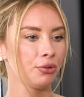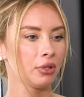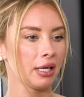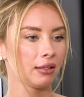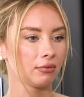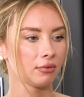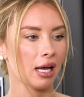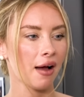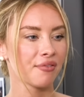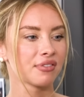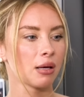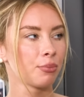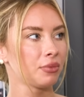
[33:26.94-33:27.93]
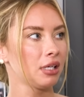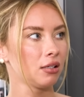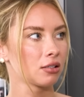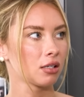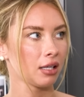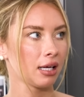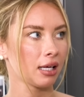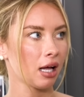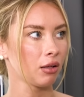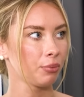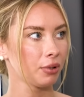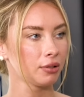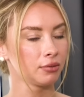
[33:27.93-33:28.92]
you like have something to like
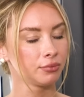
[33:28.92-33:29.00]
help you.